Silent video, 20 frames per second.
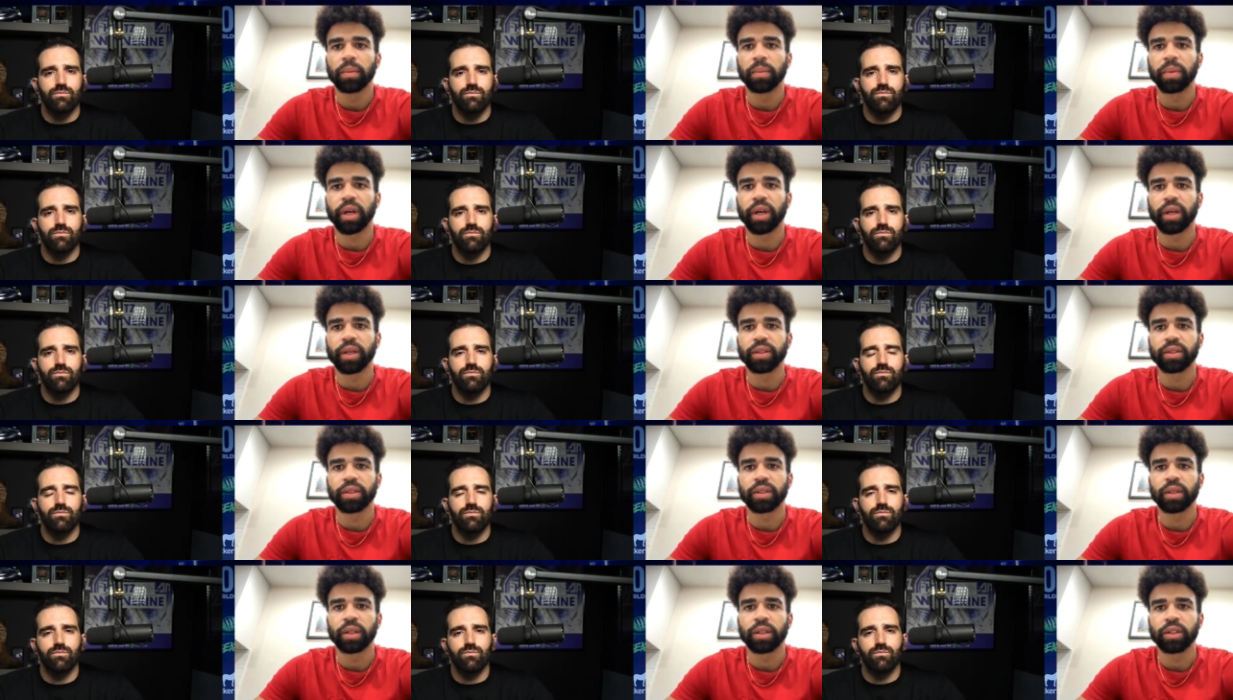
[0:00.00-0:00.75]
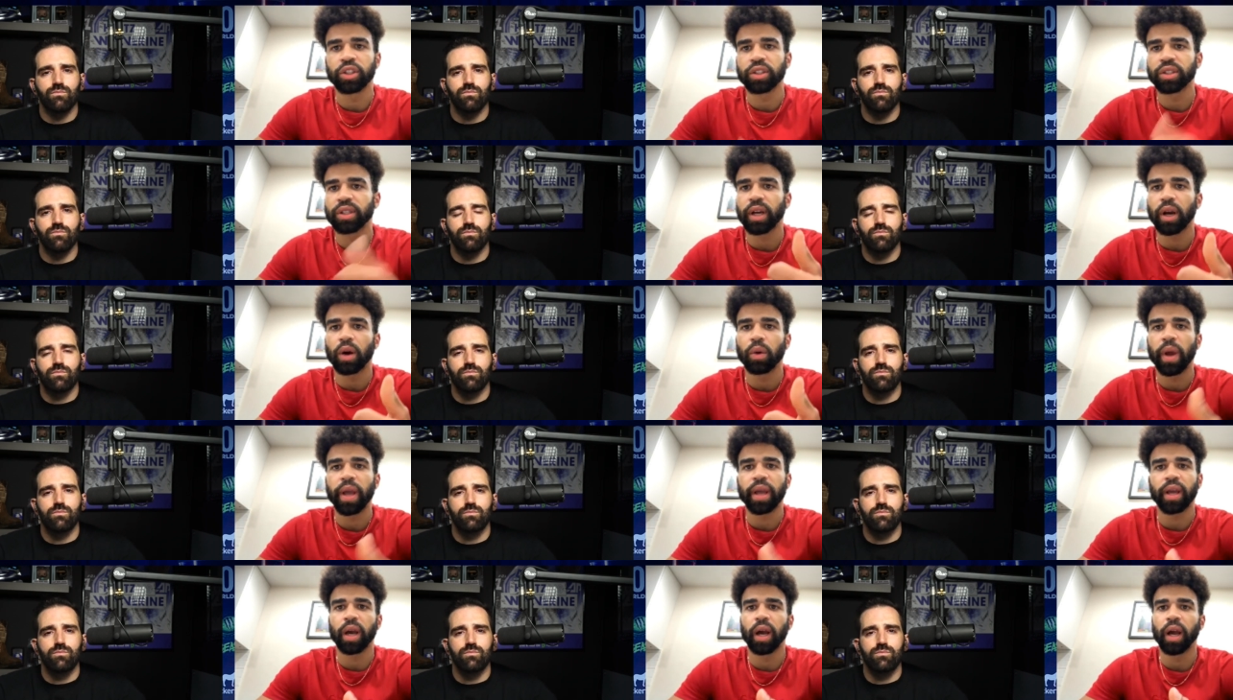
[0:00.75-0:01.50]
Speaker 1: because just like a
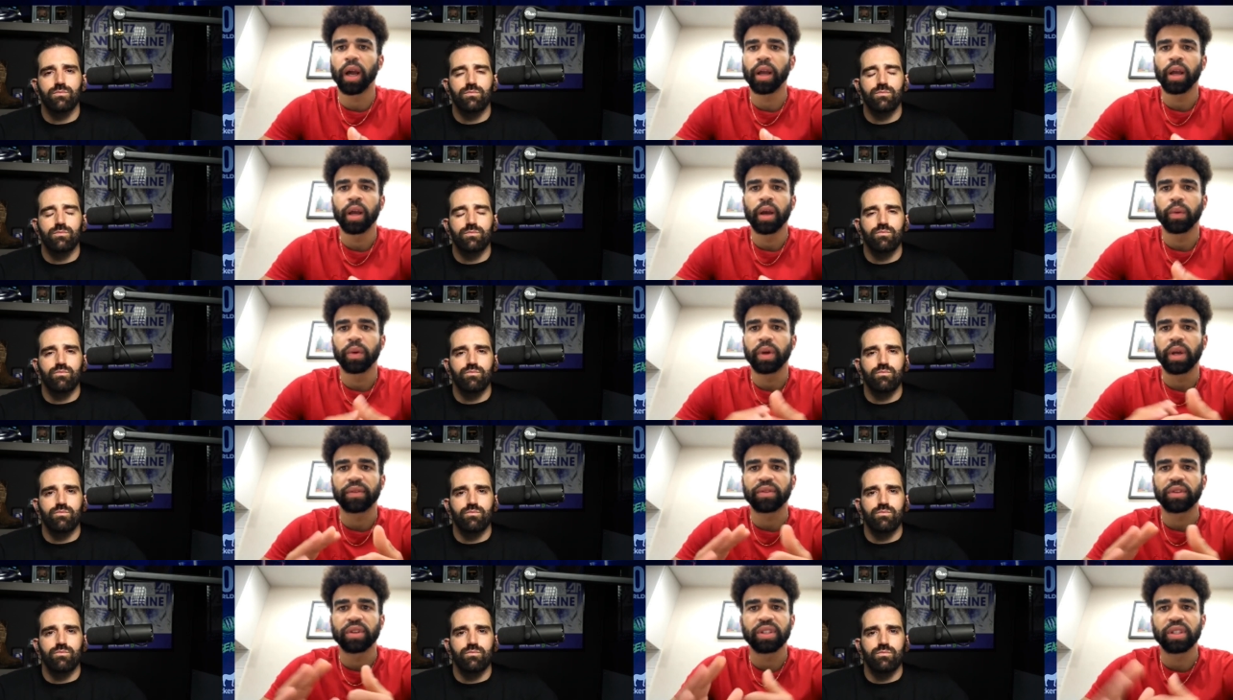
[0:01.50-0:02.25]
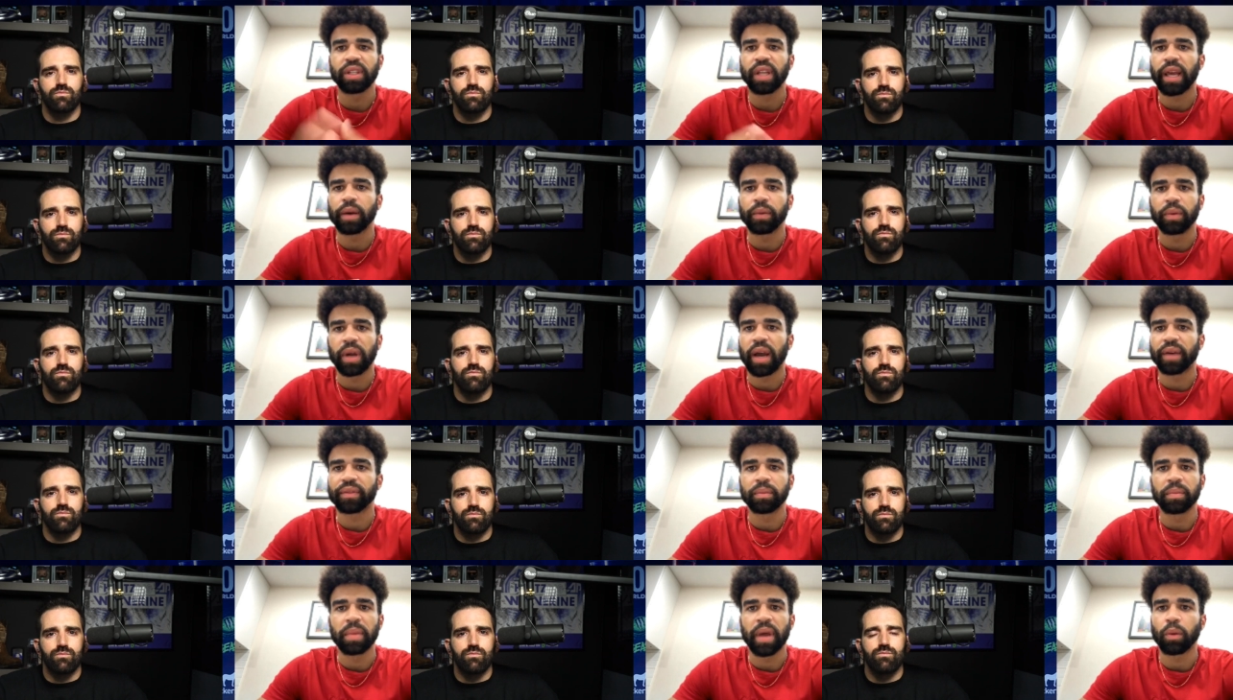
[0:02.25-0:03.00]
weight cut, we have to stay, we
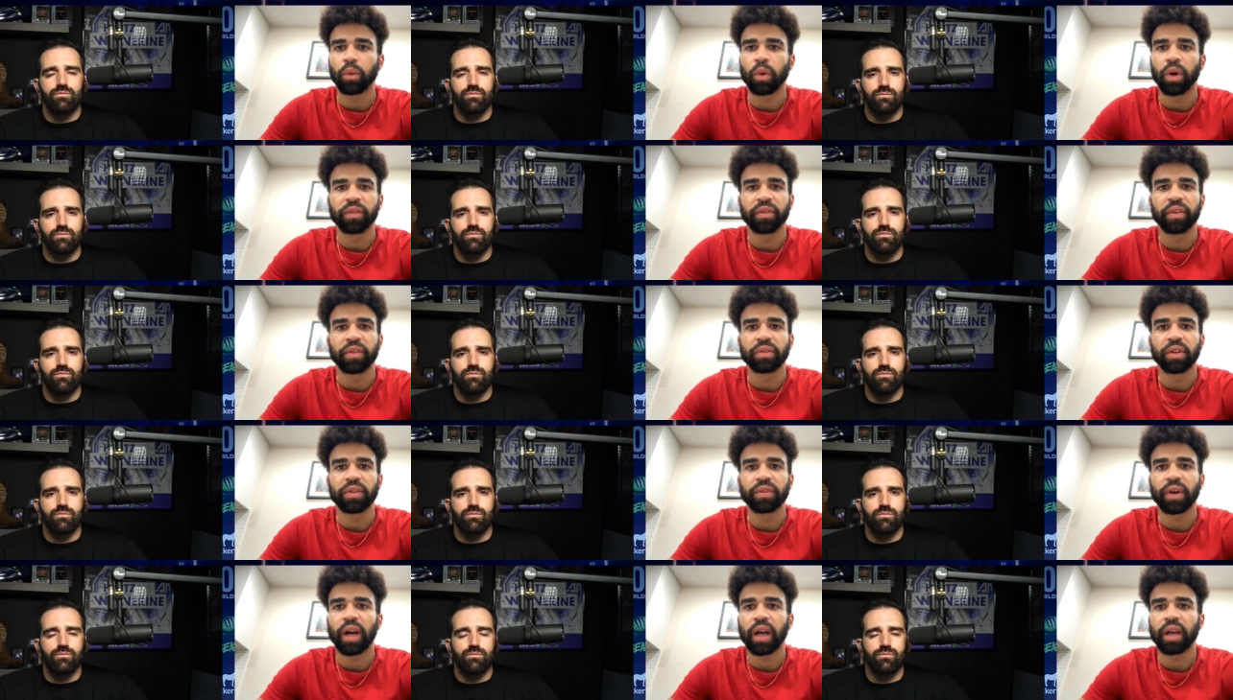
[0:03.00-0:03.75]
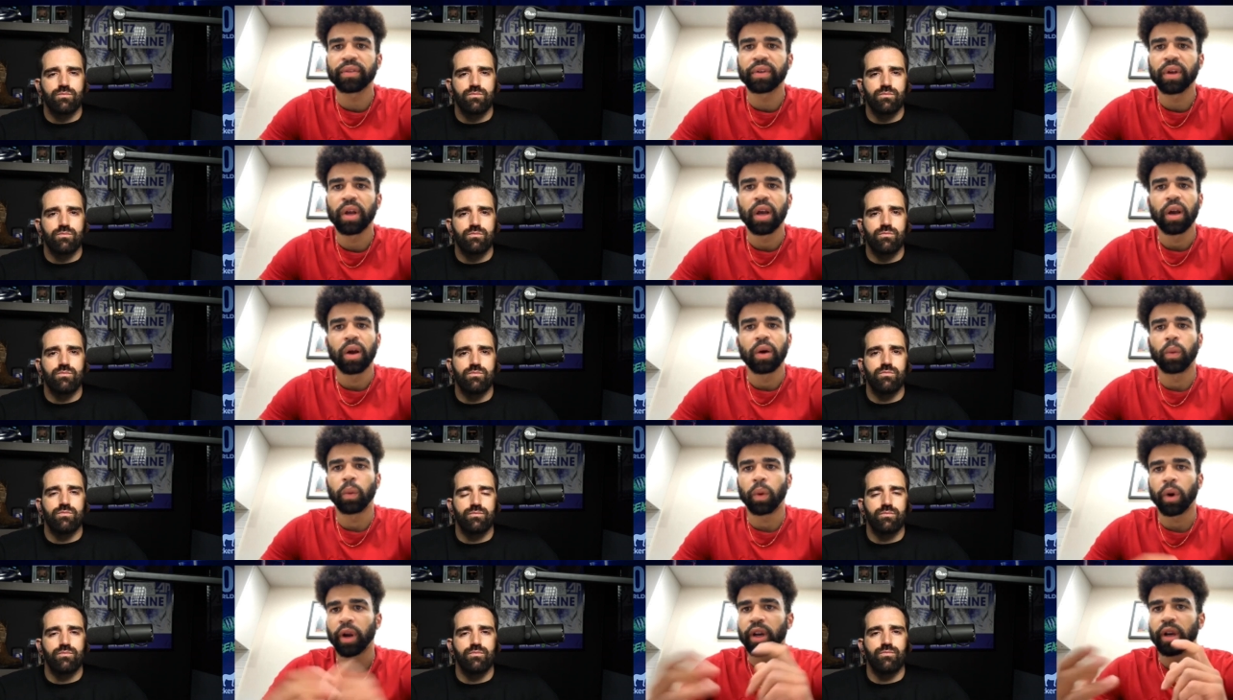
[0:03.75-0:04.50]
have to make 155.
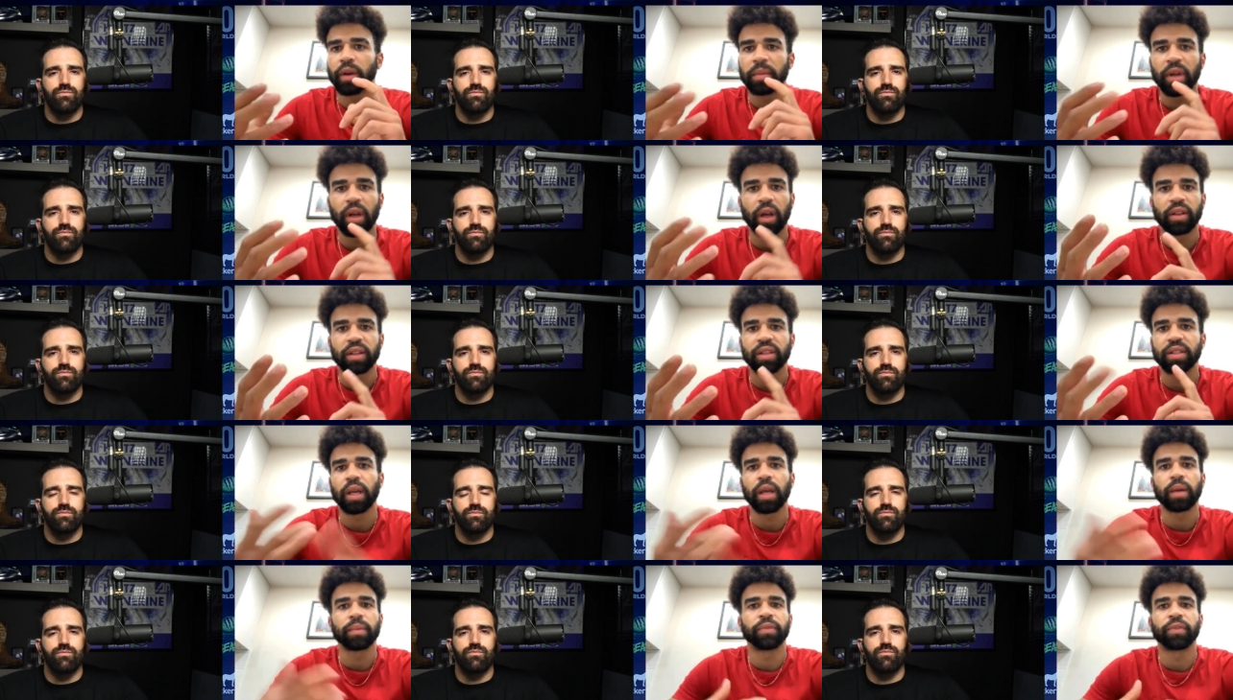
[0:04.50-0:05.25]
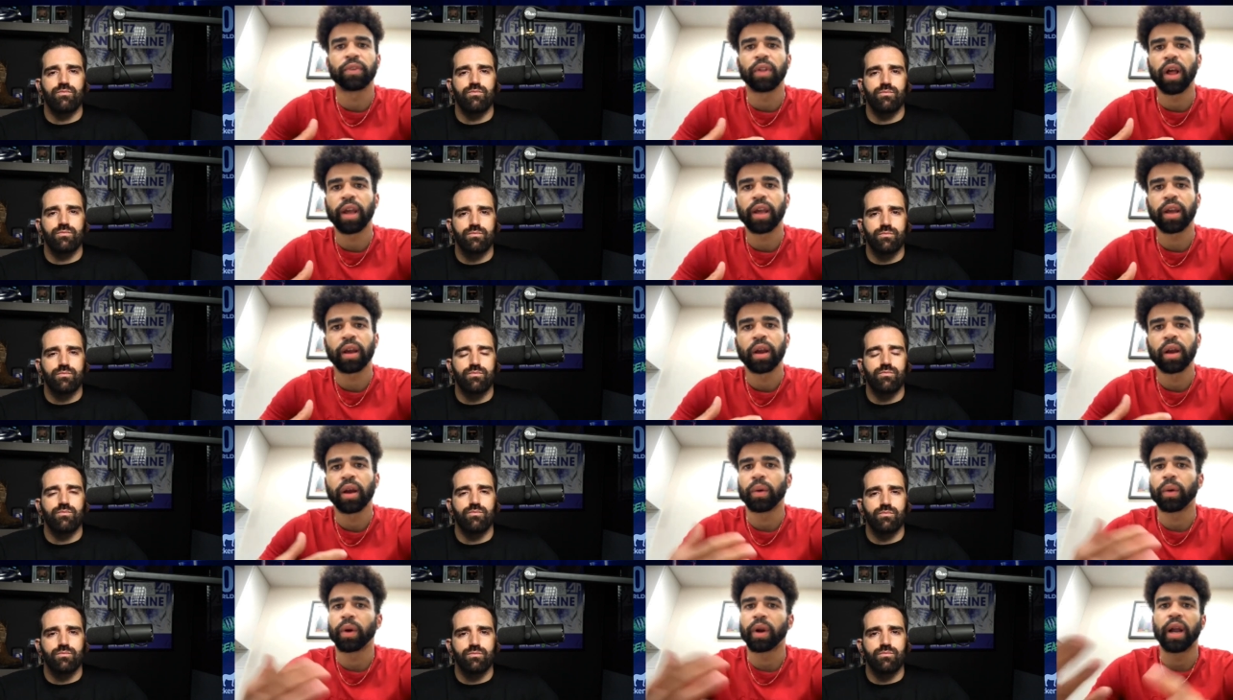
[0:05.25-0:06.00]
We're going to be on the same flight.
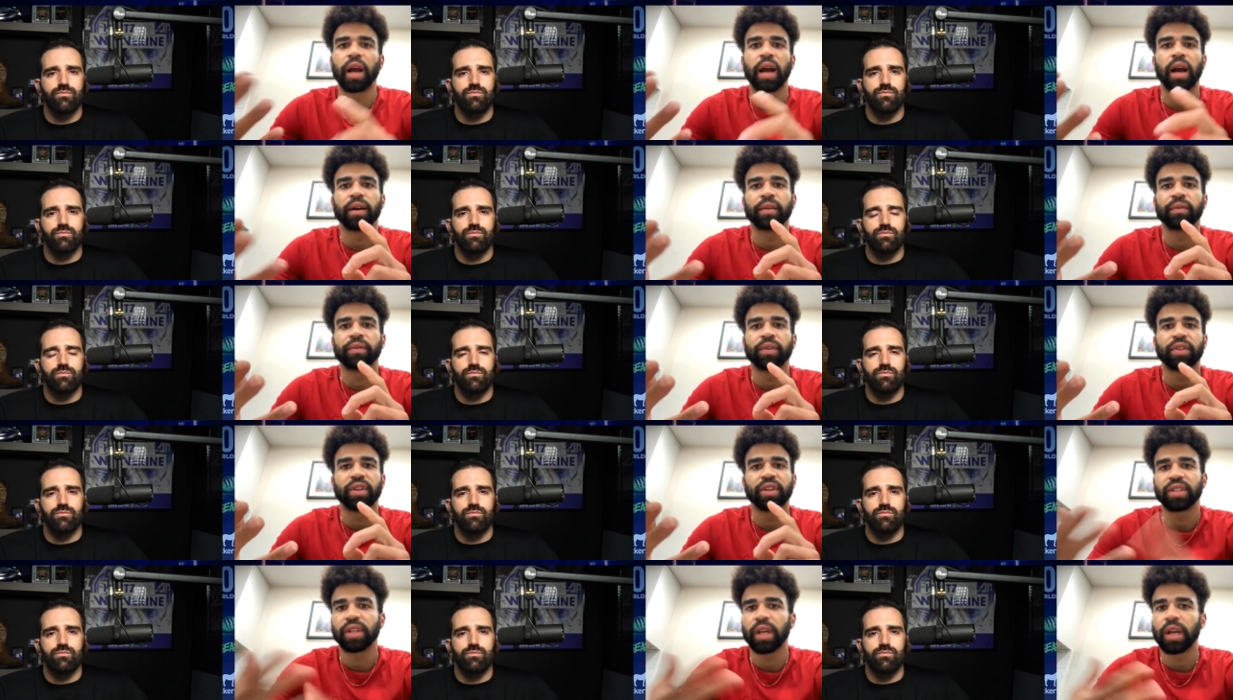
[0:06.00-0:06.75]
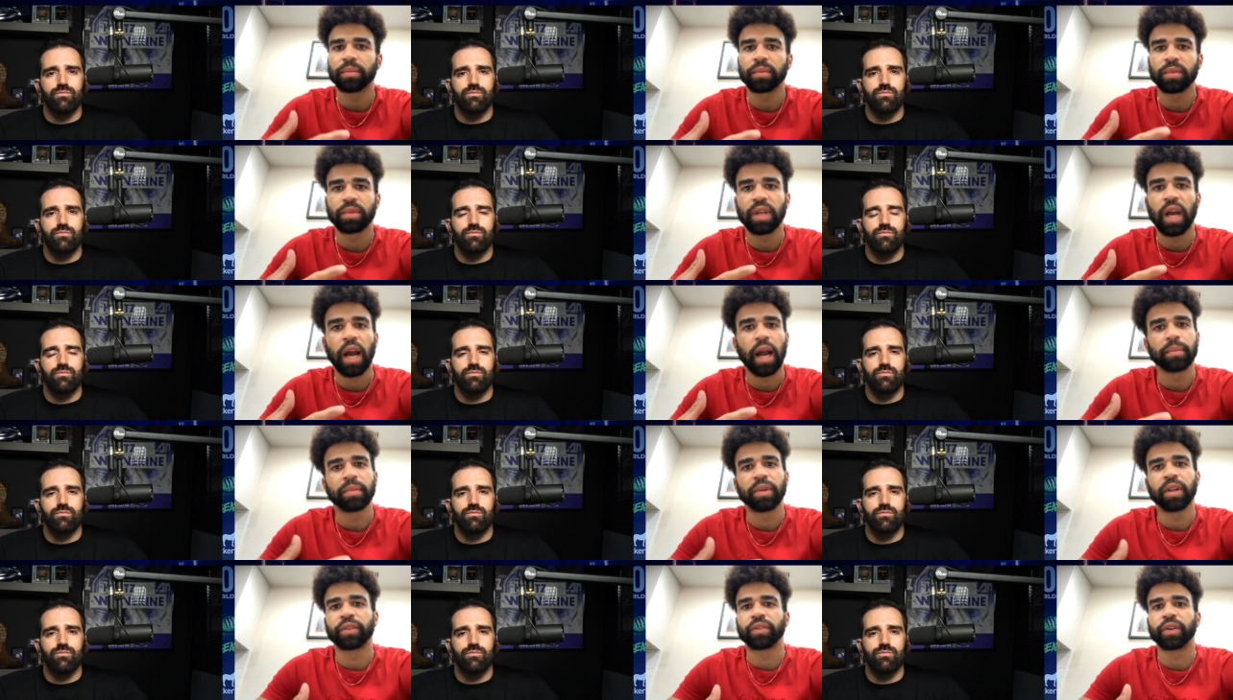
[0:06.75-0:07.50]
We're going to have the same
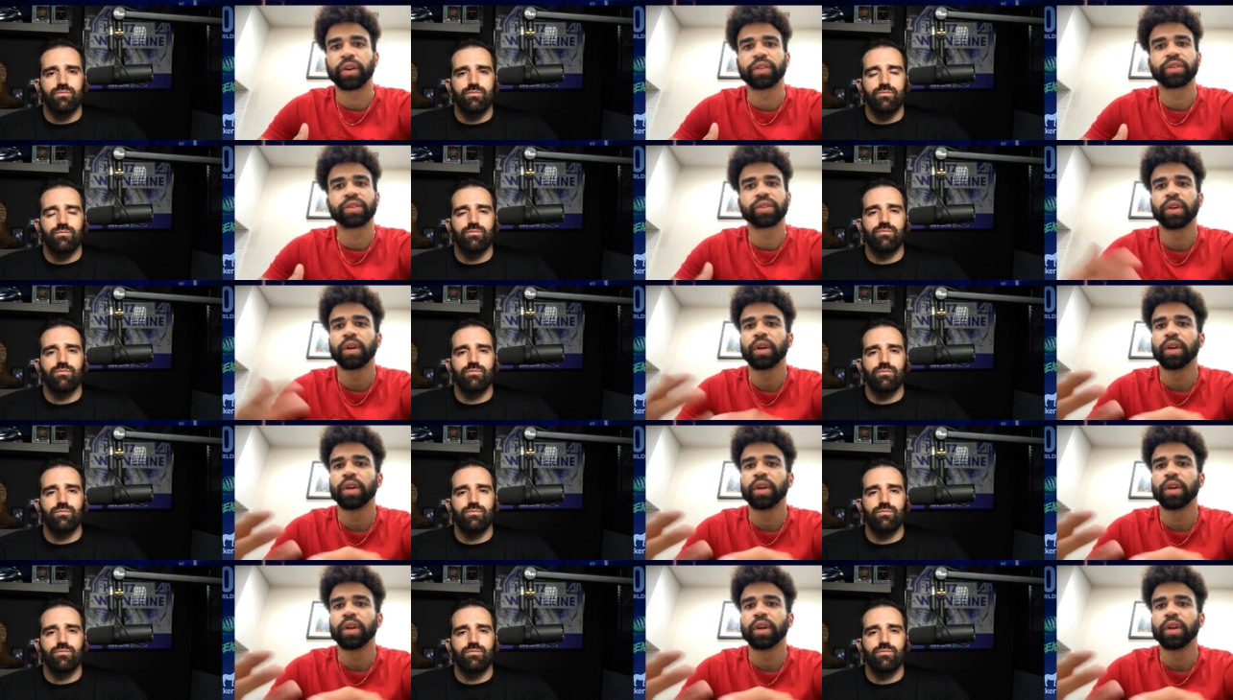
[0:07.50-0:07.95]
time difference.